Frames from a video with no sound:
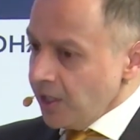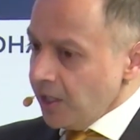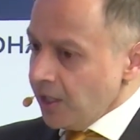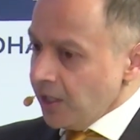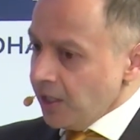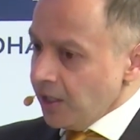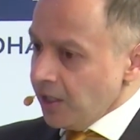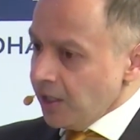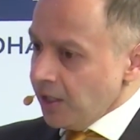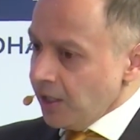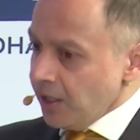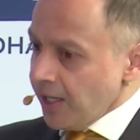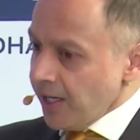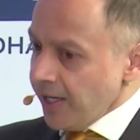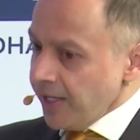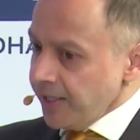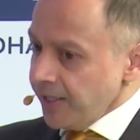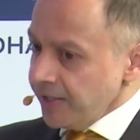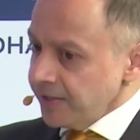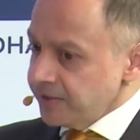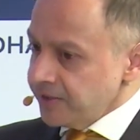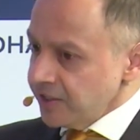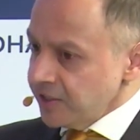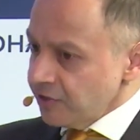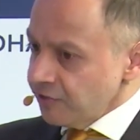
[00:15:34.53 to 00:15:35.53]
And
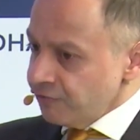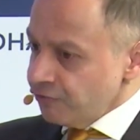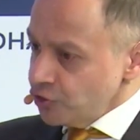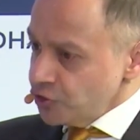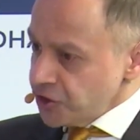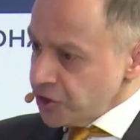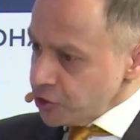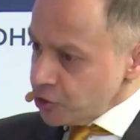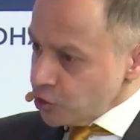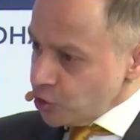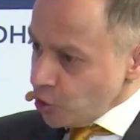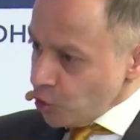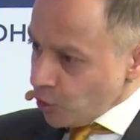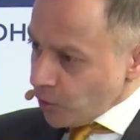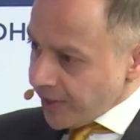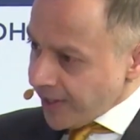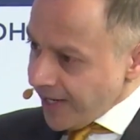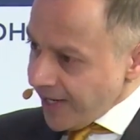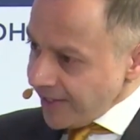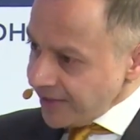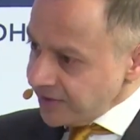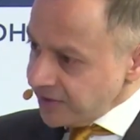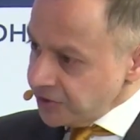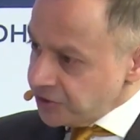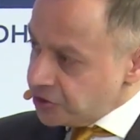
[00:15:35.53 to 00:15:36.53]
I think if you just look
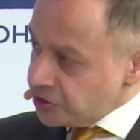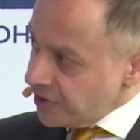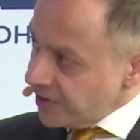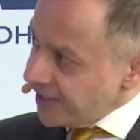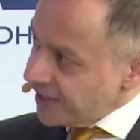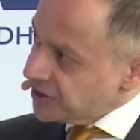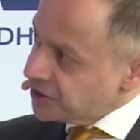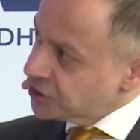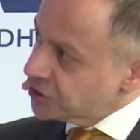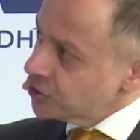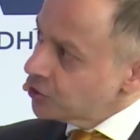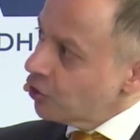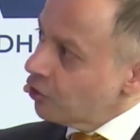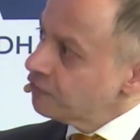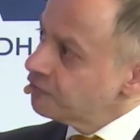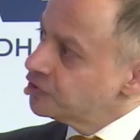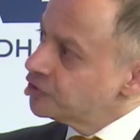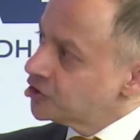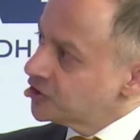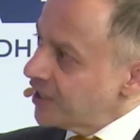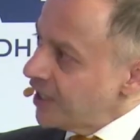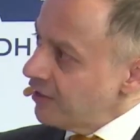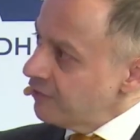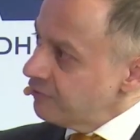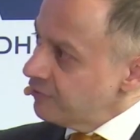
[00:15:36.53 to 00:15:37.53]
at the direction of
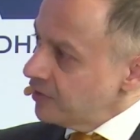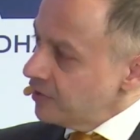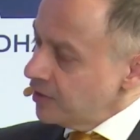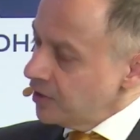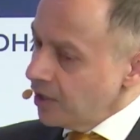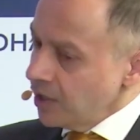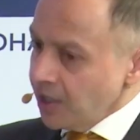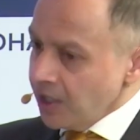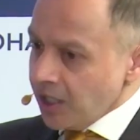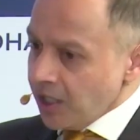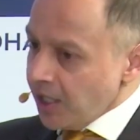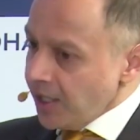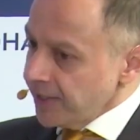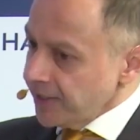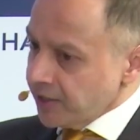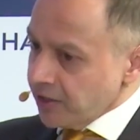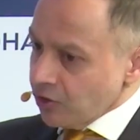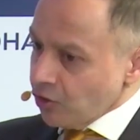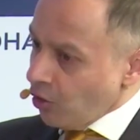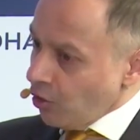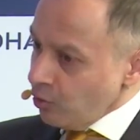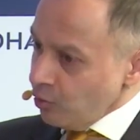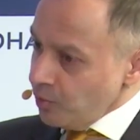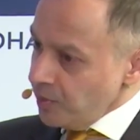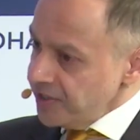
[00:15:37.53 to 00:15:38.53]
travel, I can
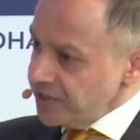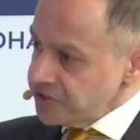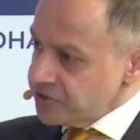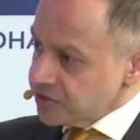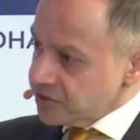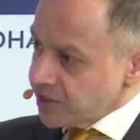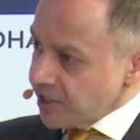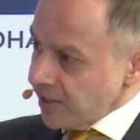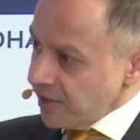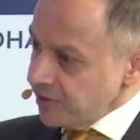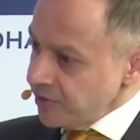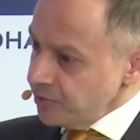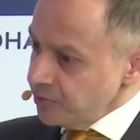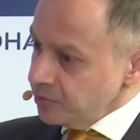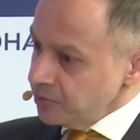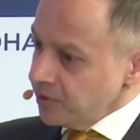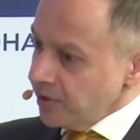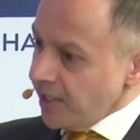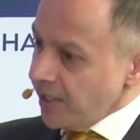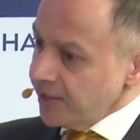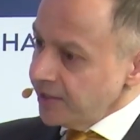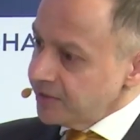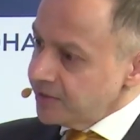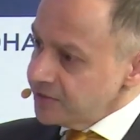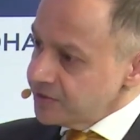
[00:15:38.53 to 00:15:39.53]
always tell you
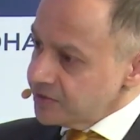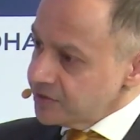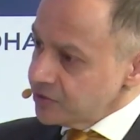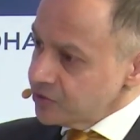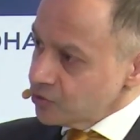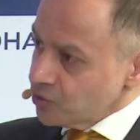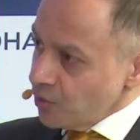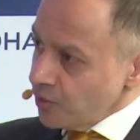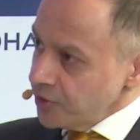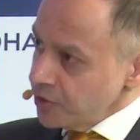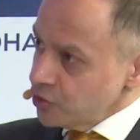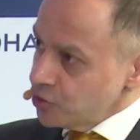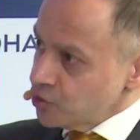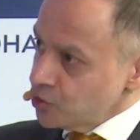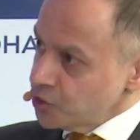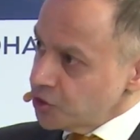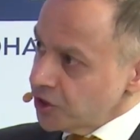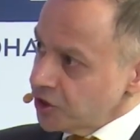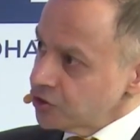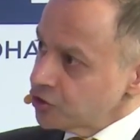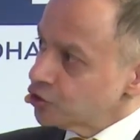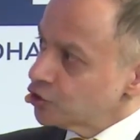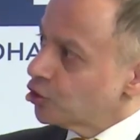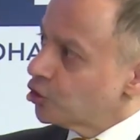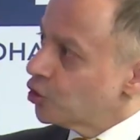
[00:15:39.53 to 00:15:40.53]
that this is going to
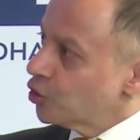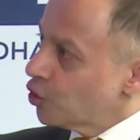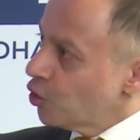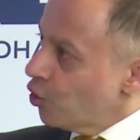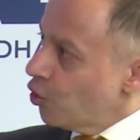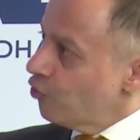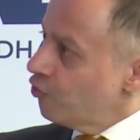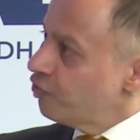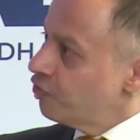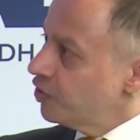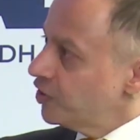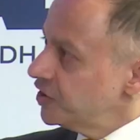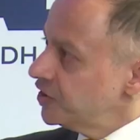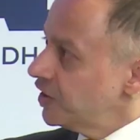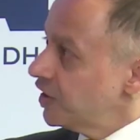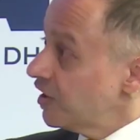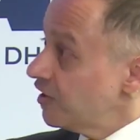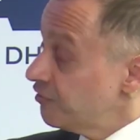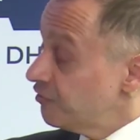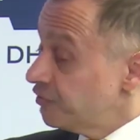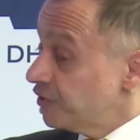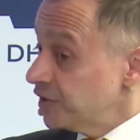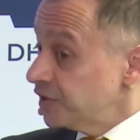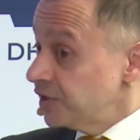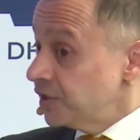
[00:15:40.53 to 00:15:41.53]
just grow further
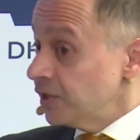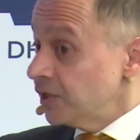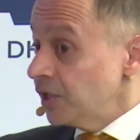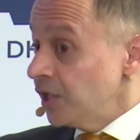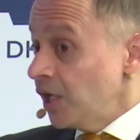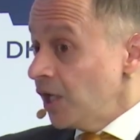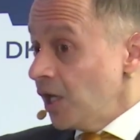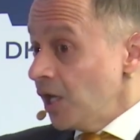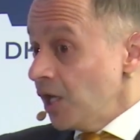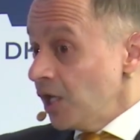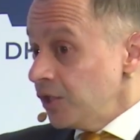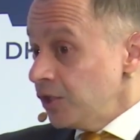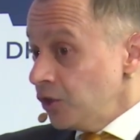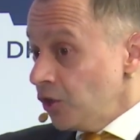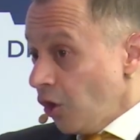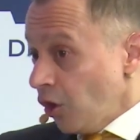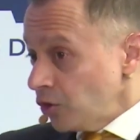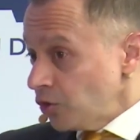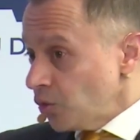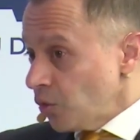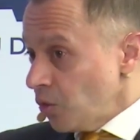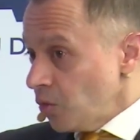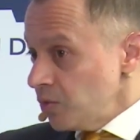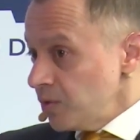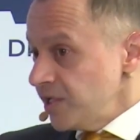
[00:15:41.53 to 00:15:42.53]
and further,
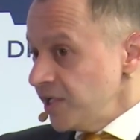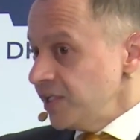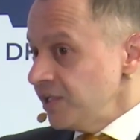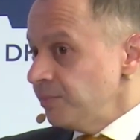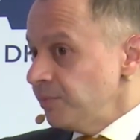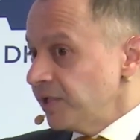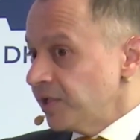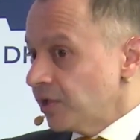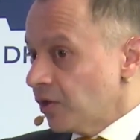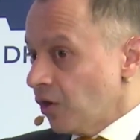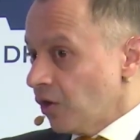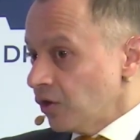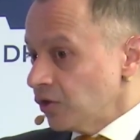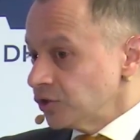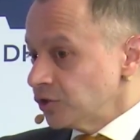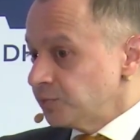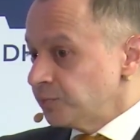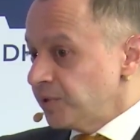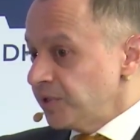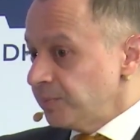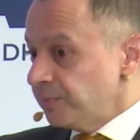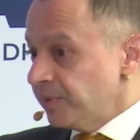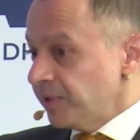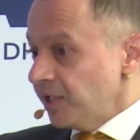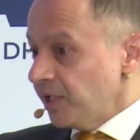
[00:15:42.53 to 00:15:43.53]
not only because
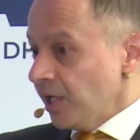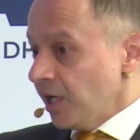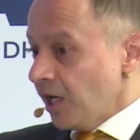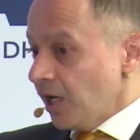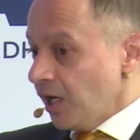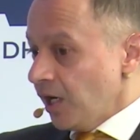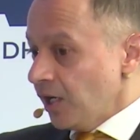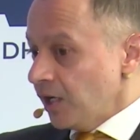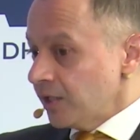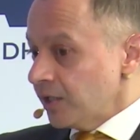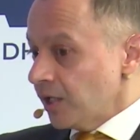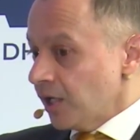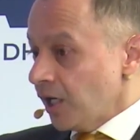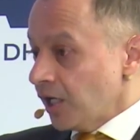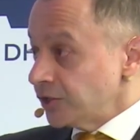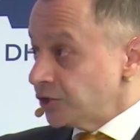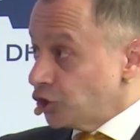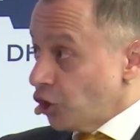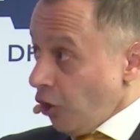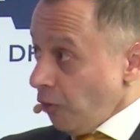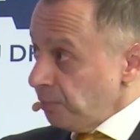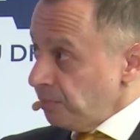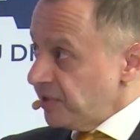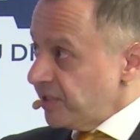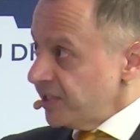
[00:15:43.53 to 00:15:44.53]
people are
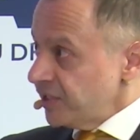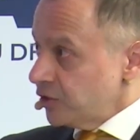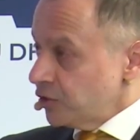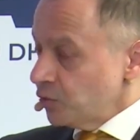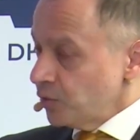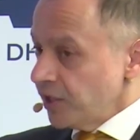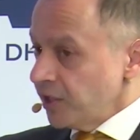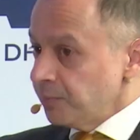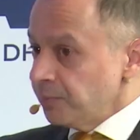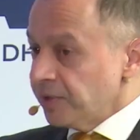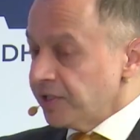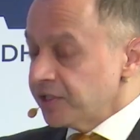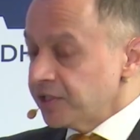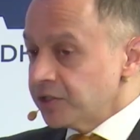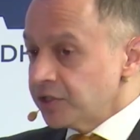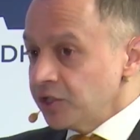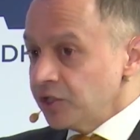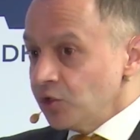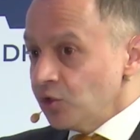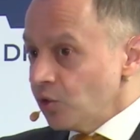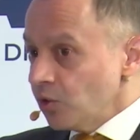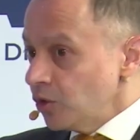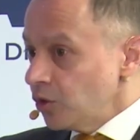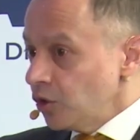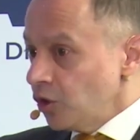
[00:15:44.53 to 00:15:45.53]
adopting to it, but a
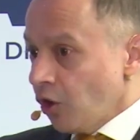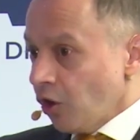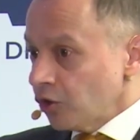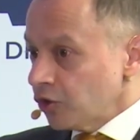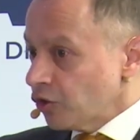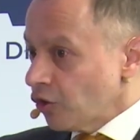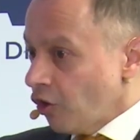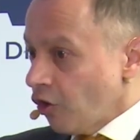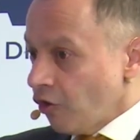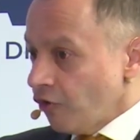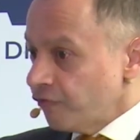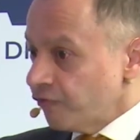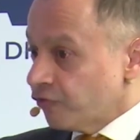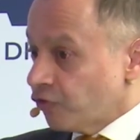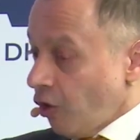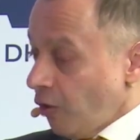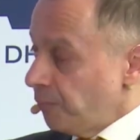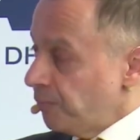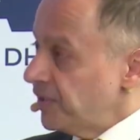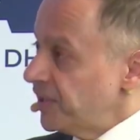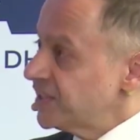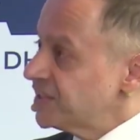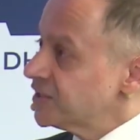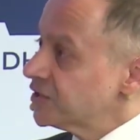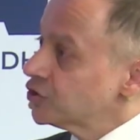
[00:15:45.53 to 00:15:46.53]
lot of
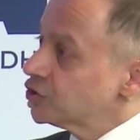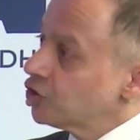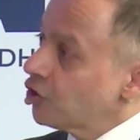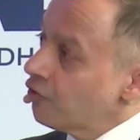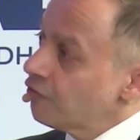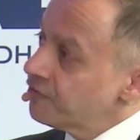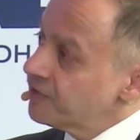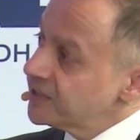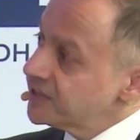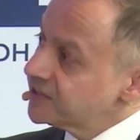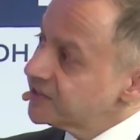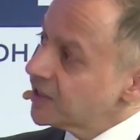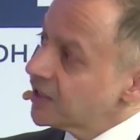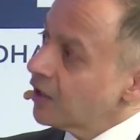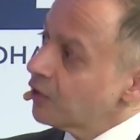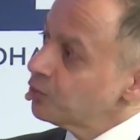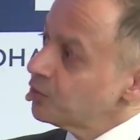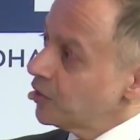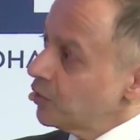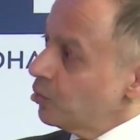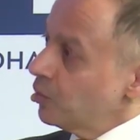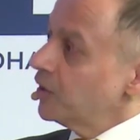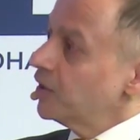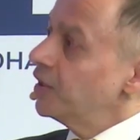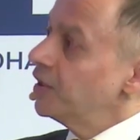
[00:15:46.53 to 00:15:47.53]
corporates and sovereigns around
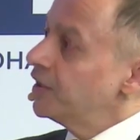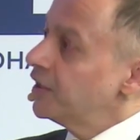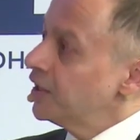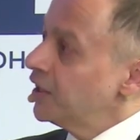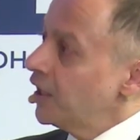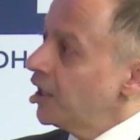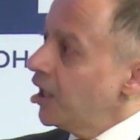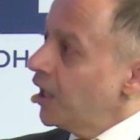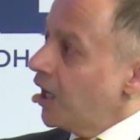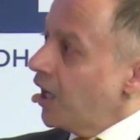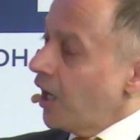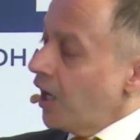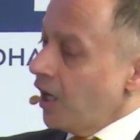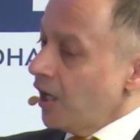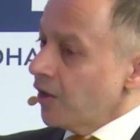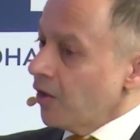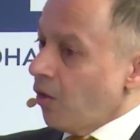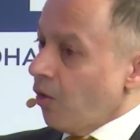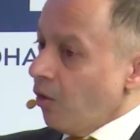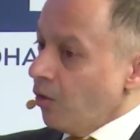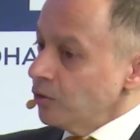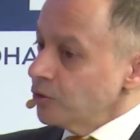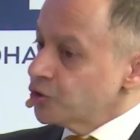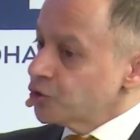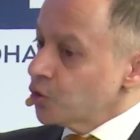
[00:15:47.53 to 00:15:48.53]
the world are
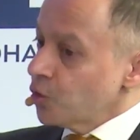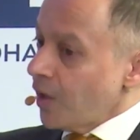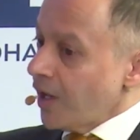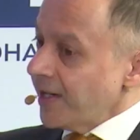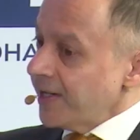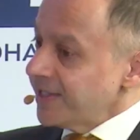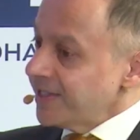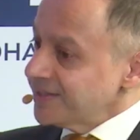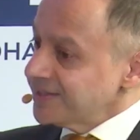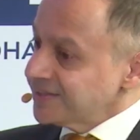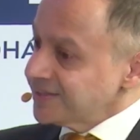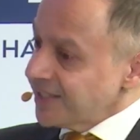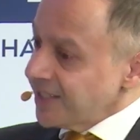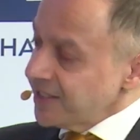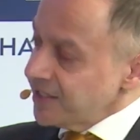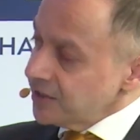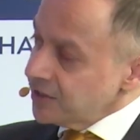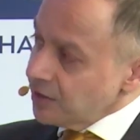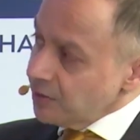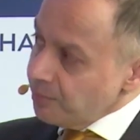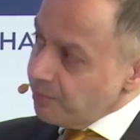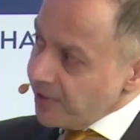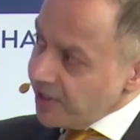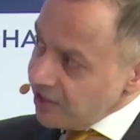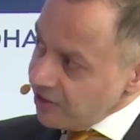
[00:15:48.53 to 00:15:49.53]
also understanding
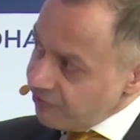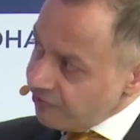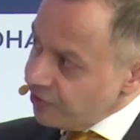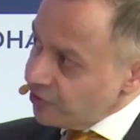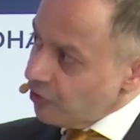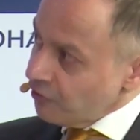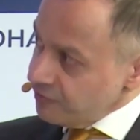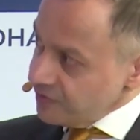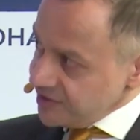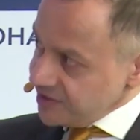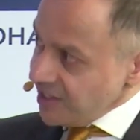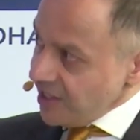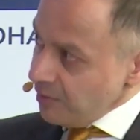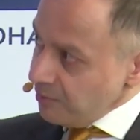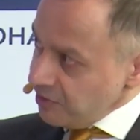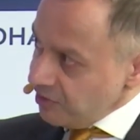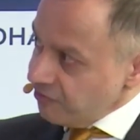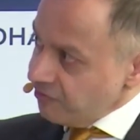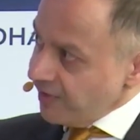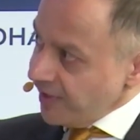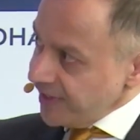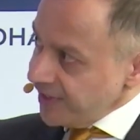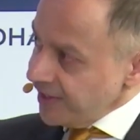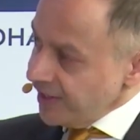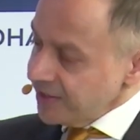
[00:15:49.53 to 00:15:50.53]
the benefit of Islamic
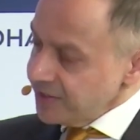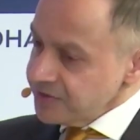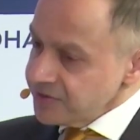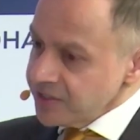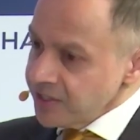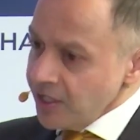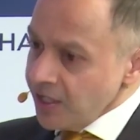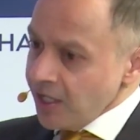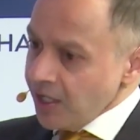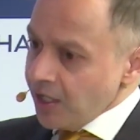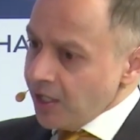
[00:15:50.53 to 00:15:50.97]
finance.